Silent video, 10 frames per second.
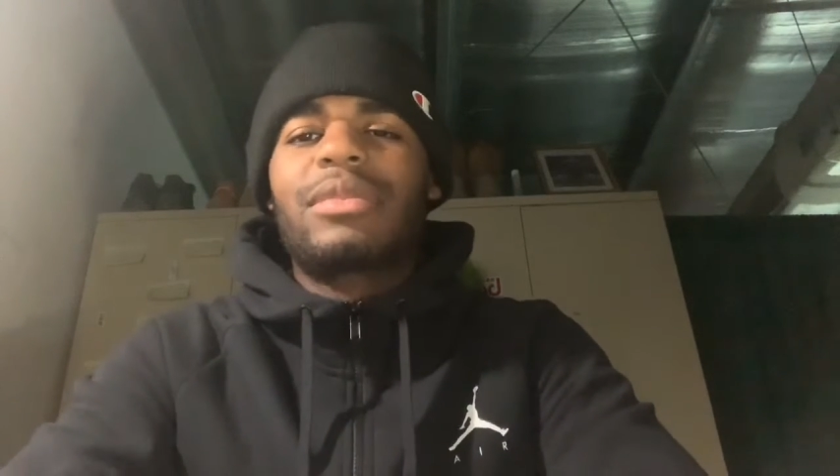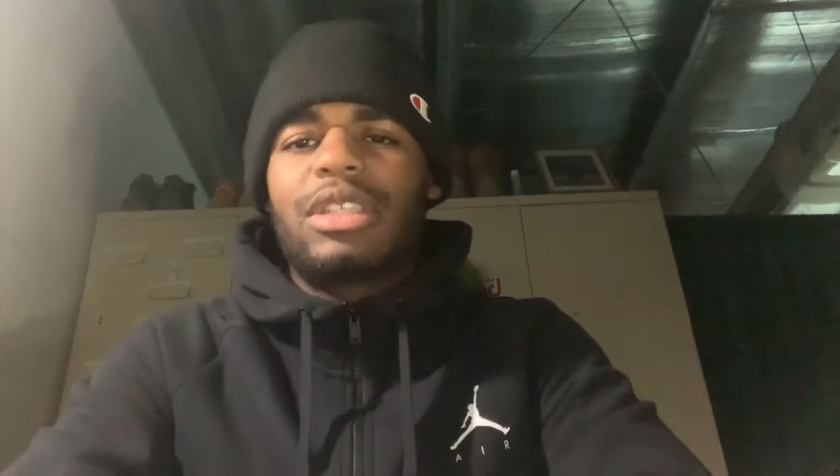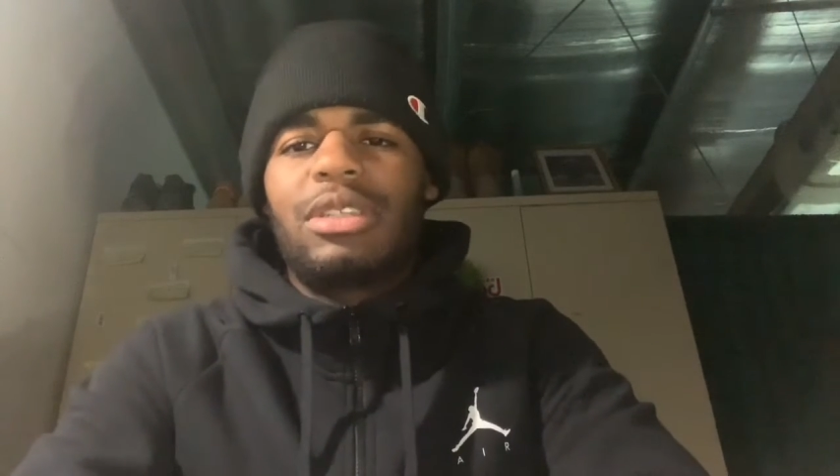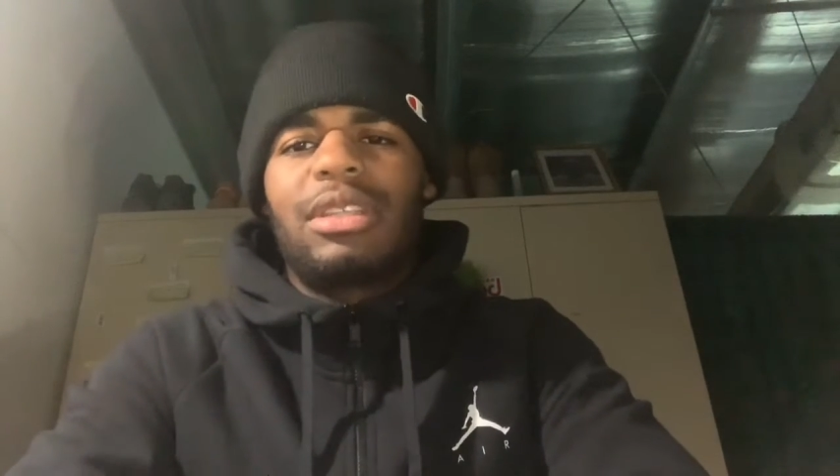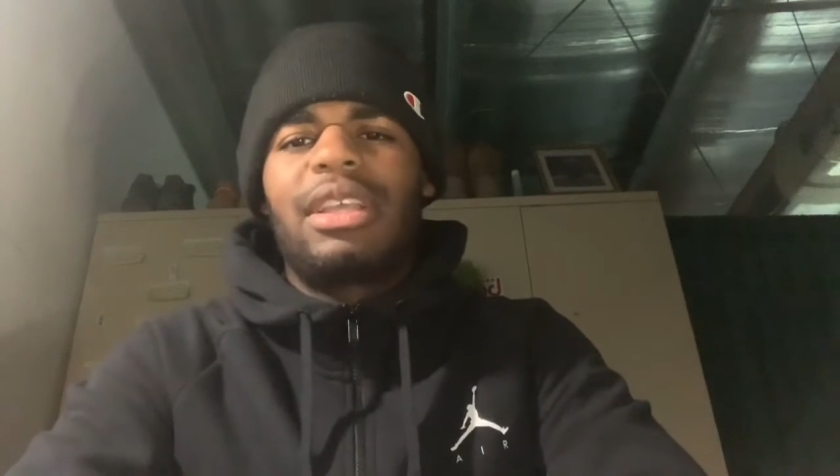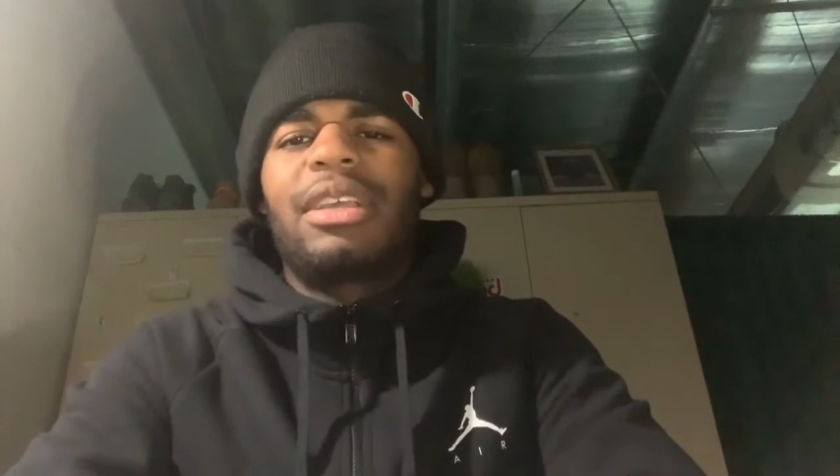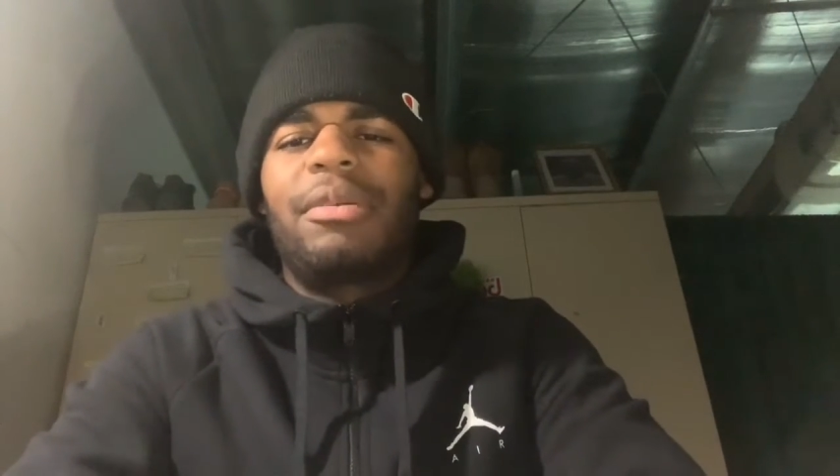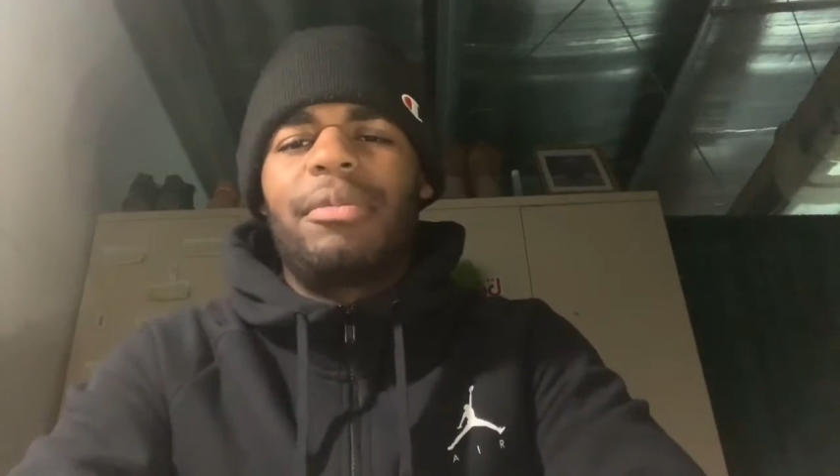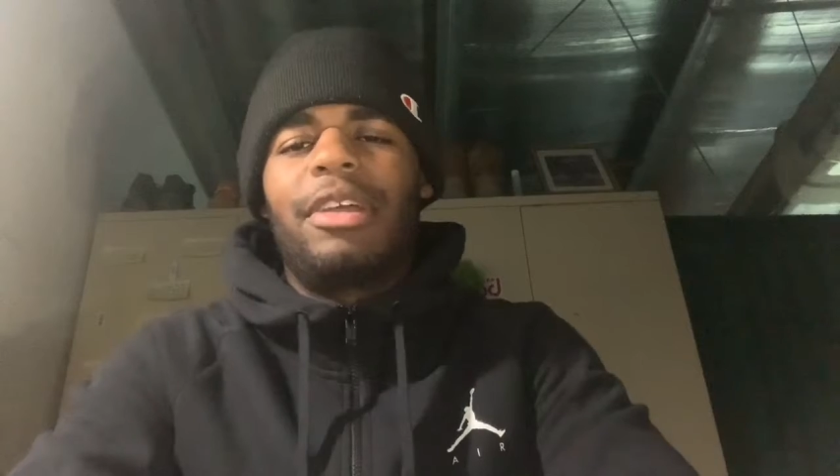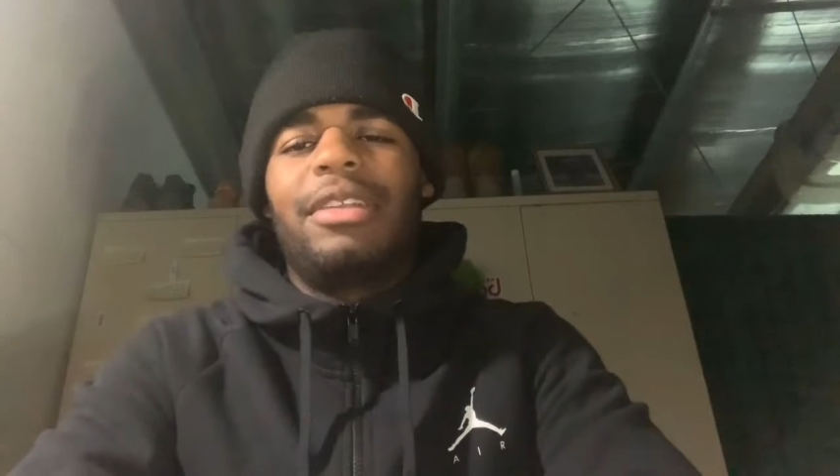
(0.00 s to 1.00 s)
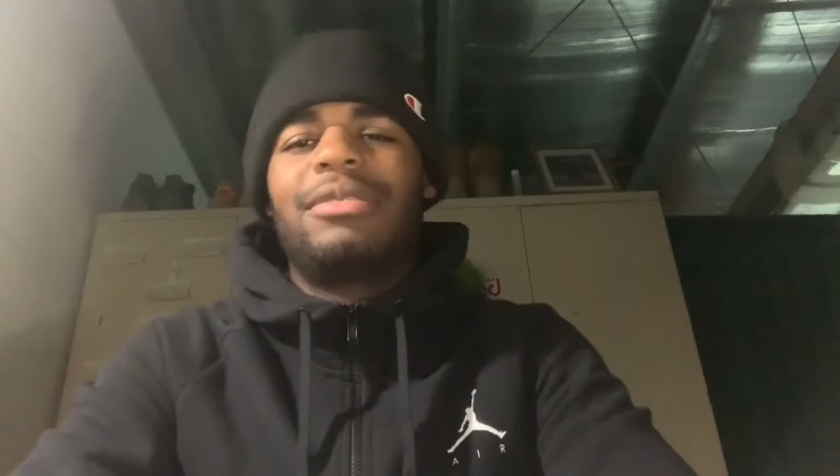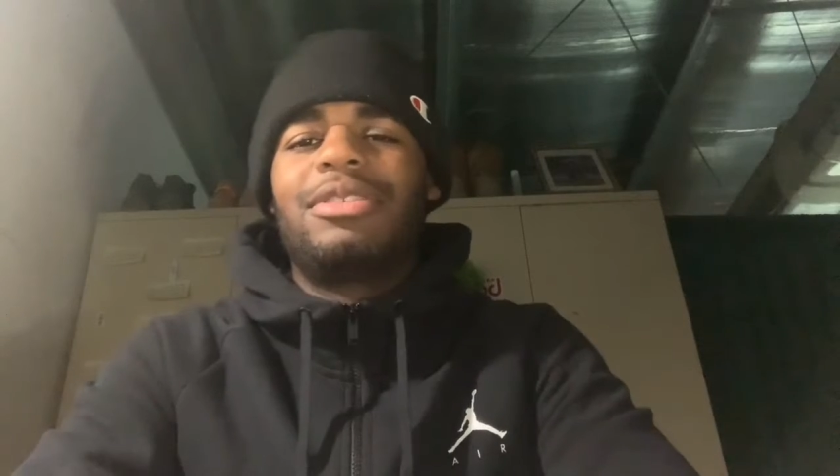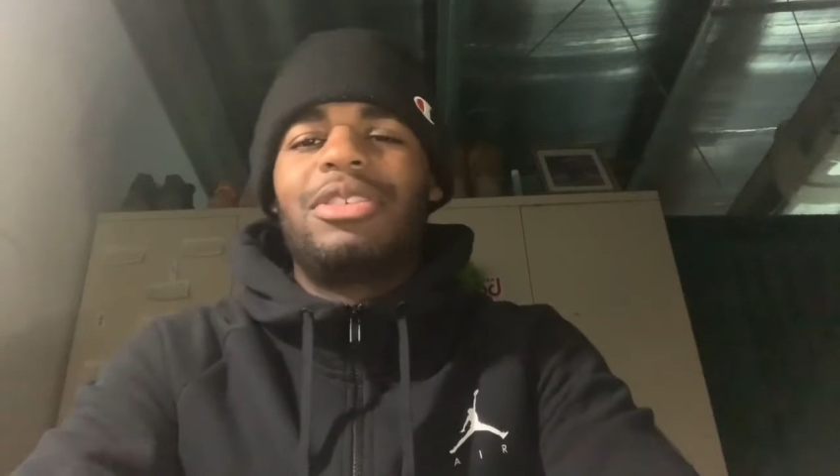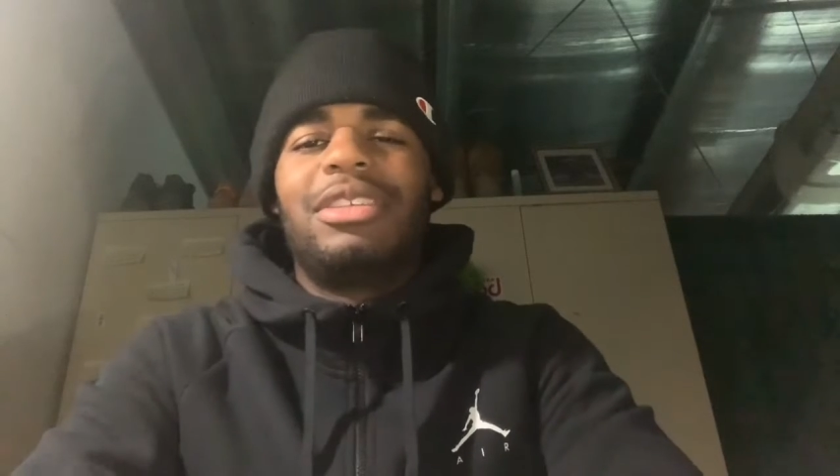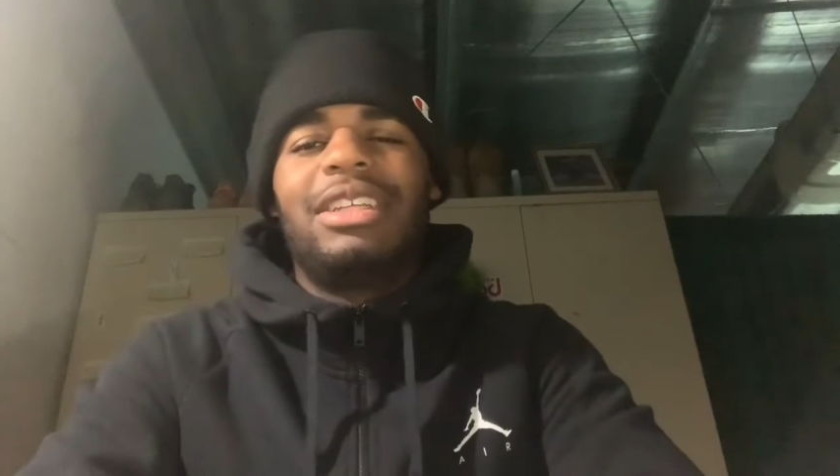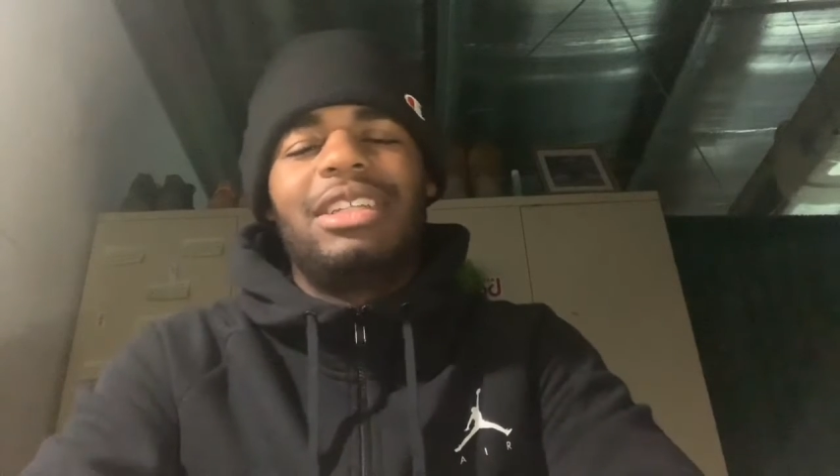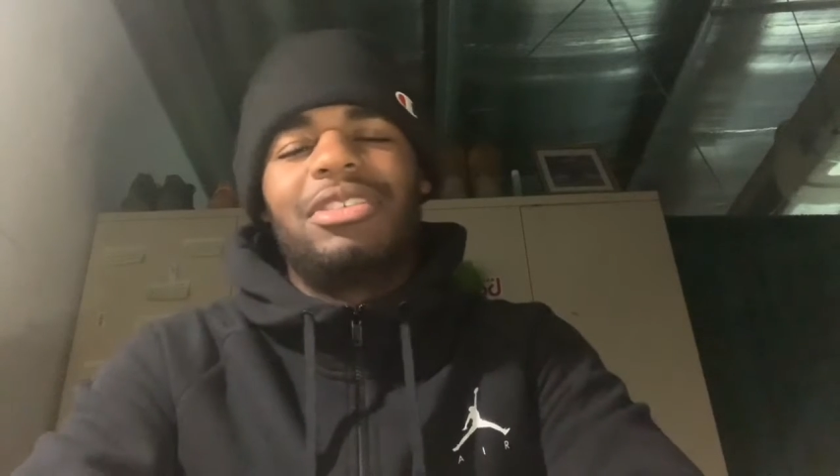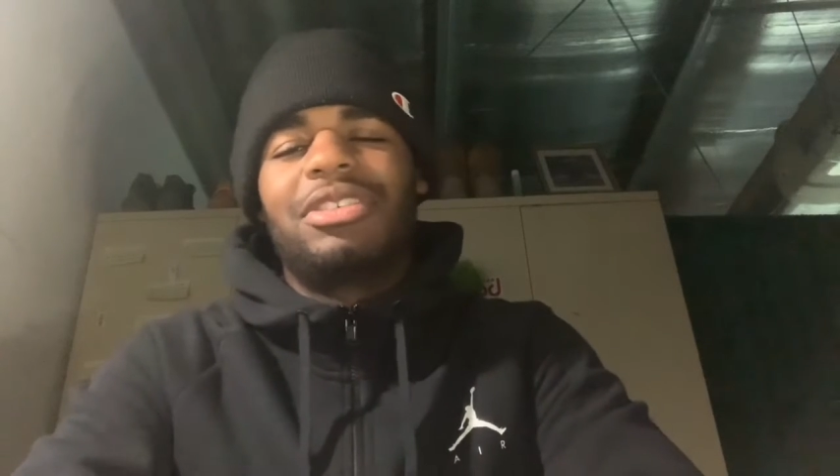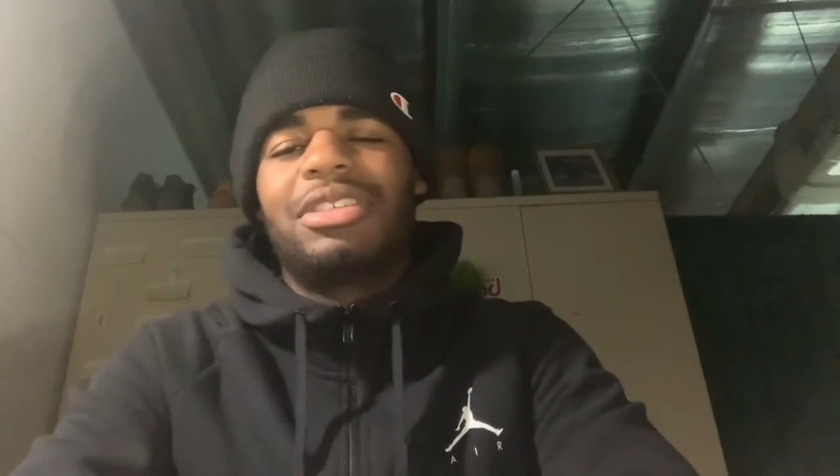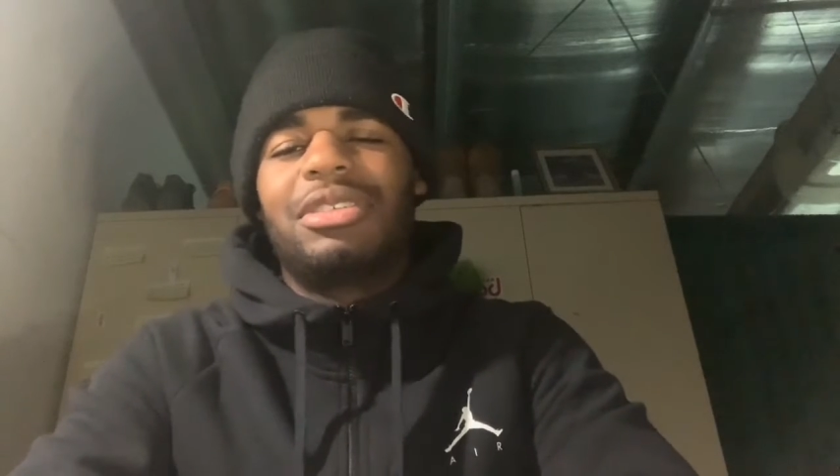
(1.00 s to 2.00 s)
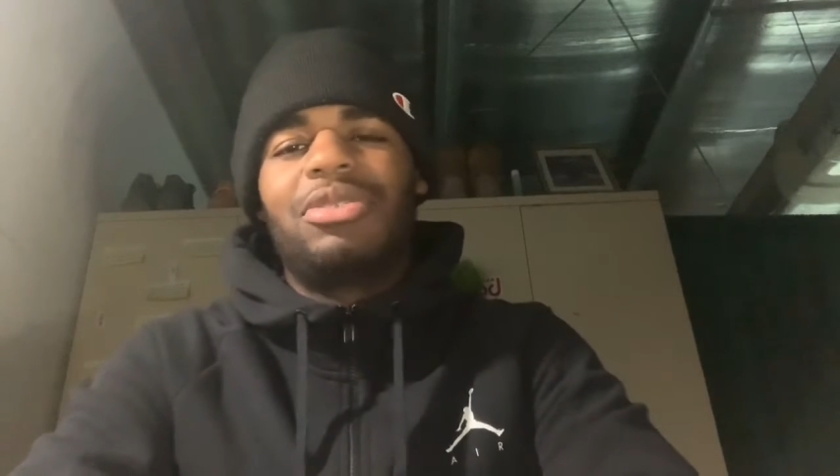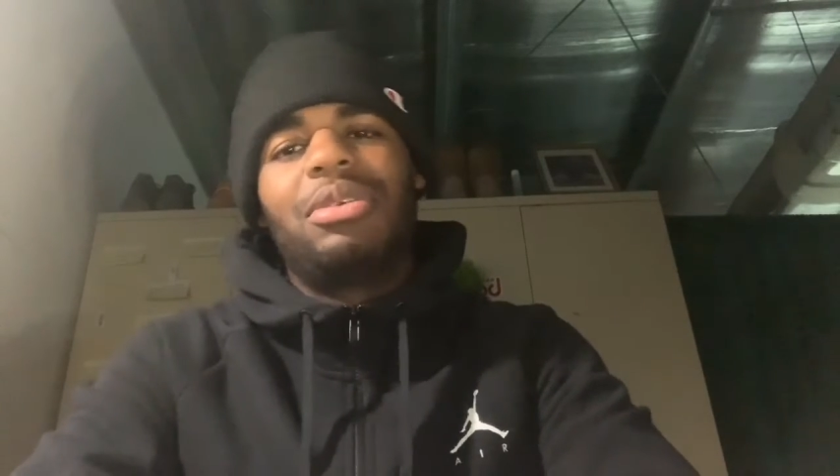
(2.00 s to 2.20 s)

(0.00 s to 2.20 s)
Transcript: So I think I went to